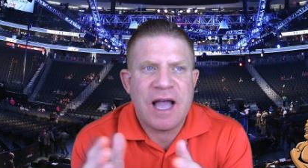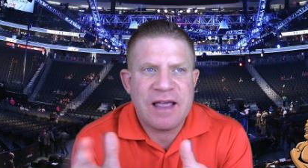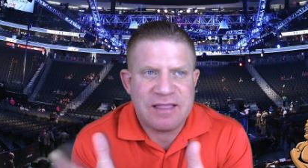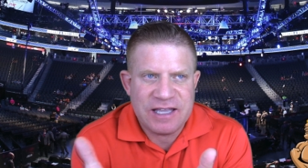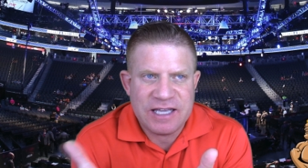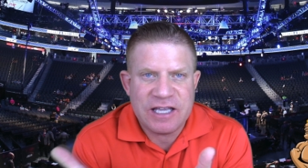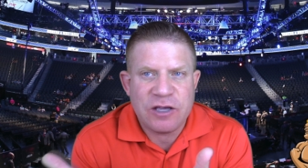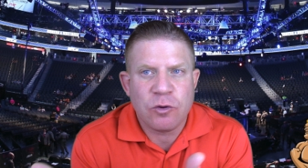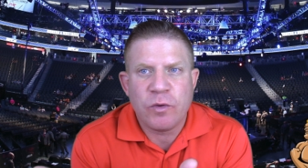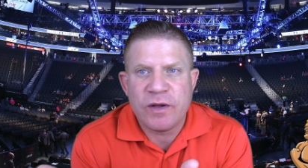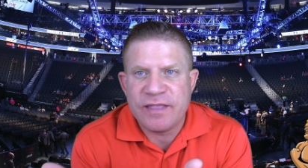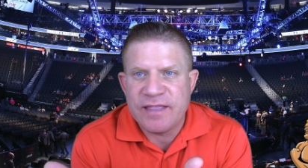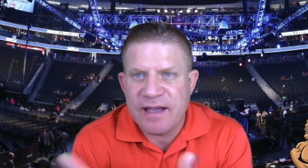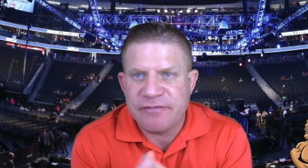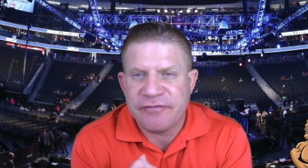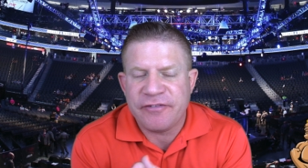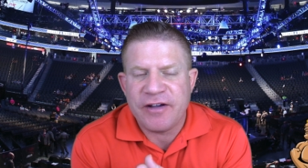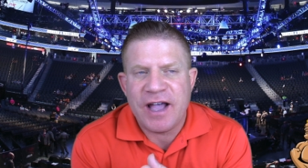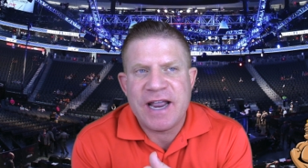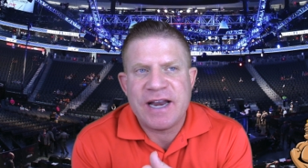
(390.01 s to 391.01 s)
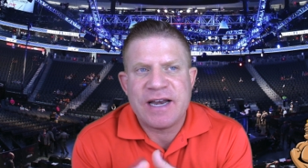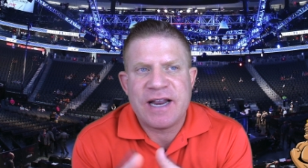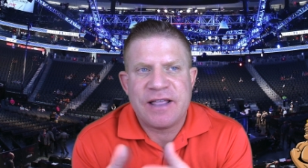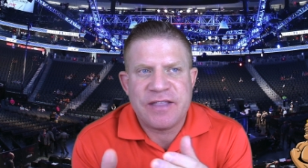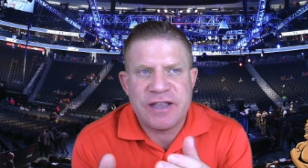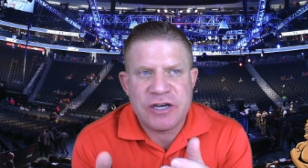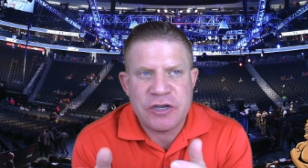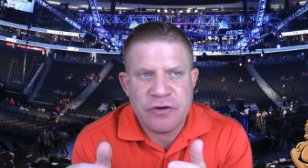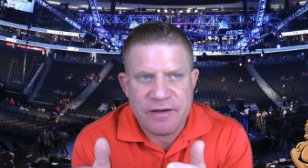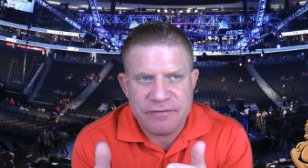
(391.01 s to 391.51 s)
I think he'll win that fight.
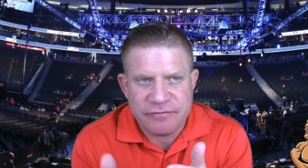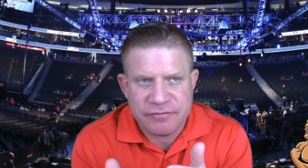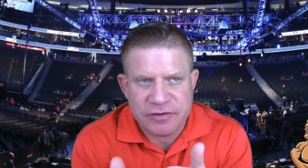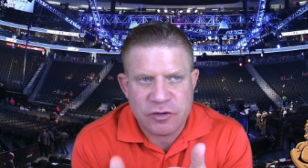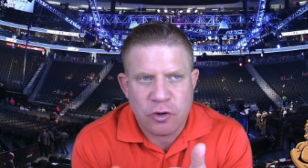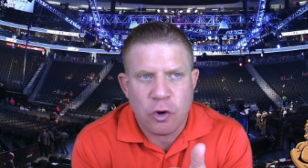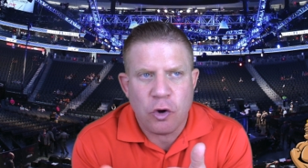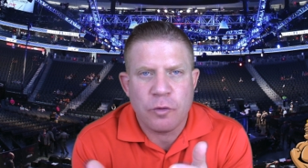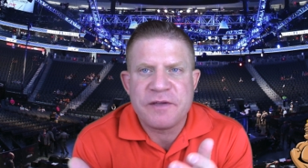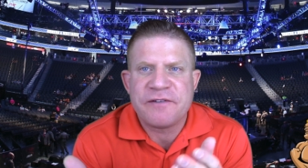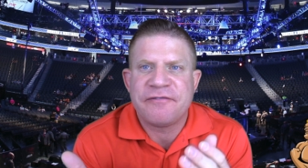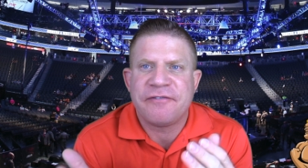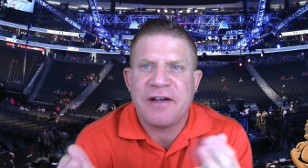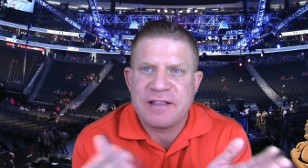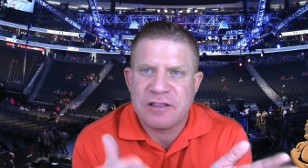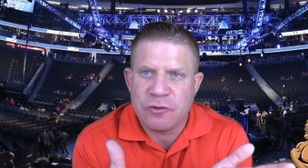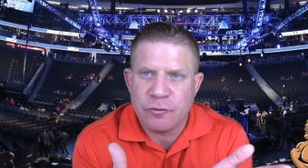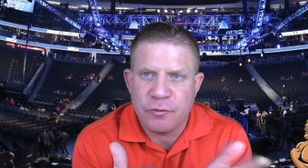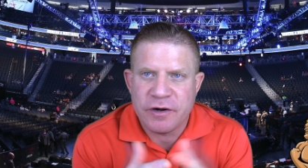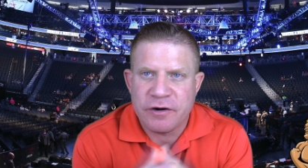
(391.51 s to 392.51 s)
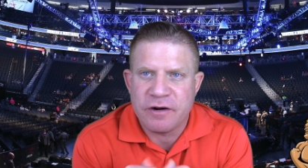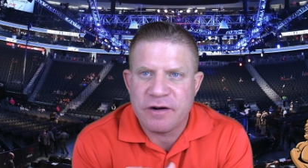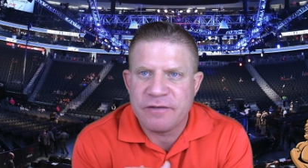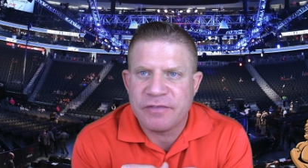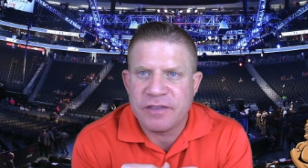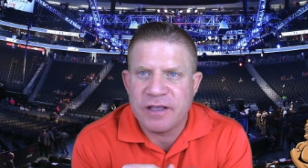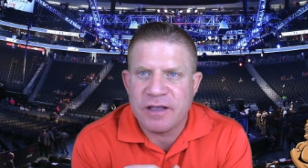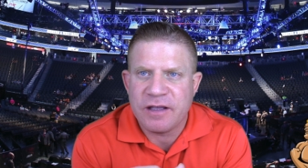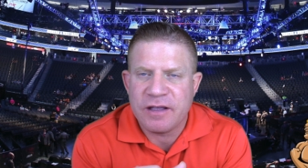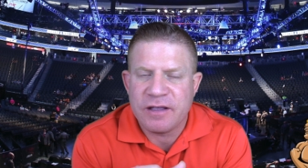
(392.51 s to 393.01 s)
And then you have Colby fight the winner
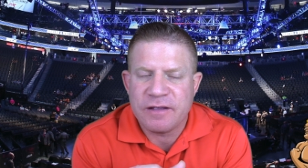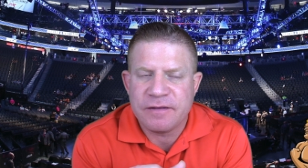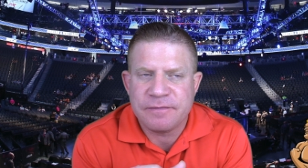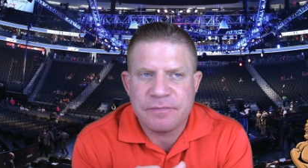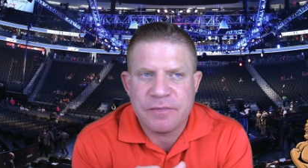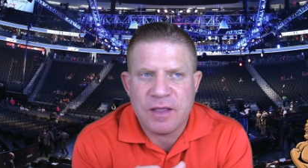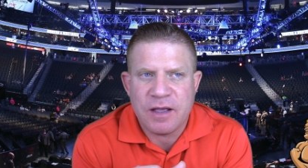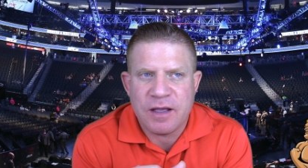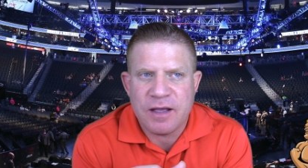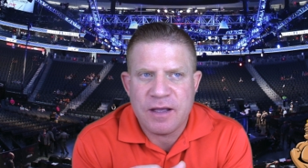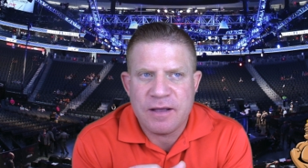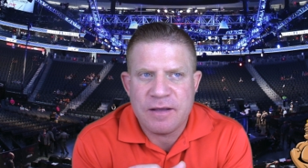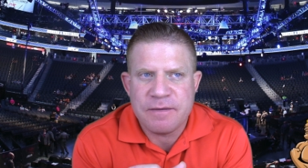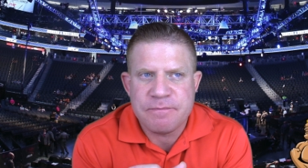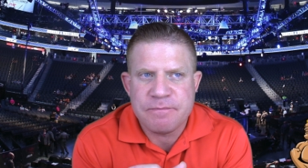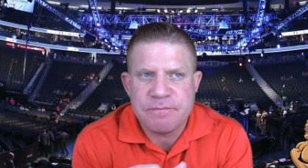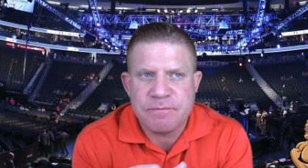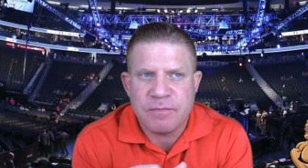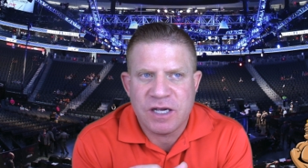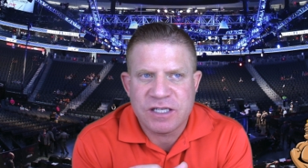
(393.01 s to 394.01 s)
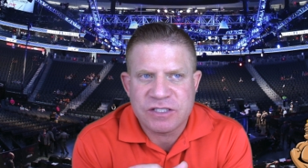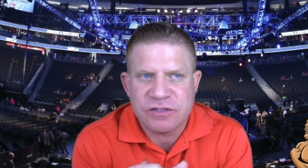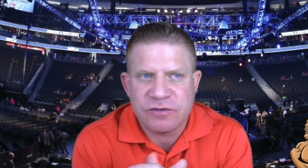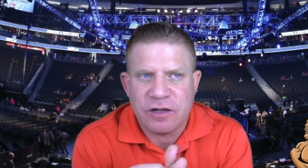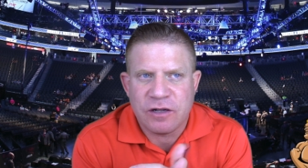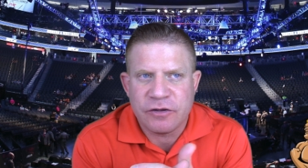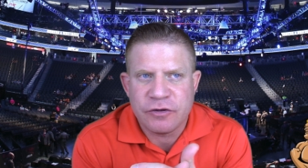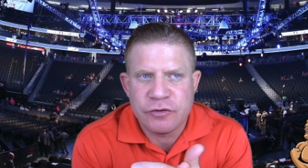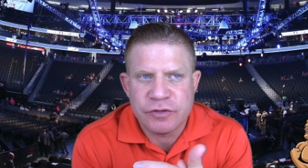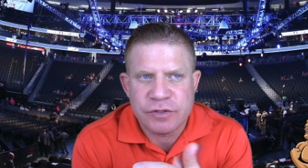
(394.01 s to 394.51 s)
of the uh,
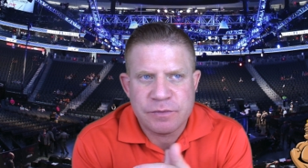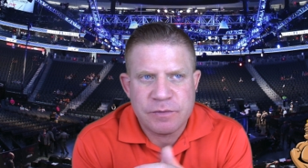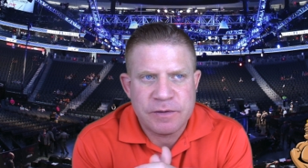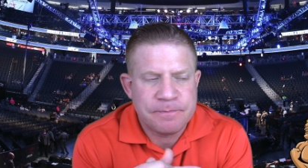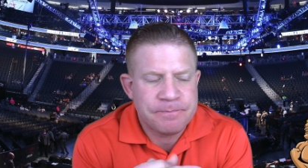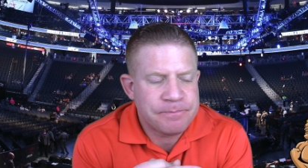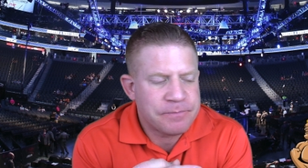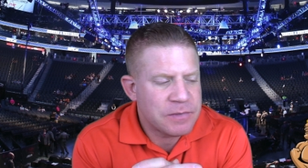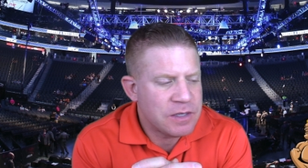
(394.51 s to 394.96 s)
Masvidal and Usman.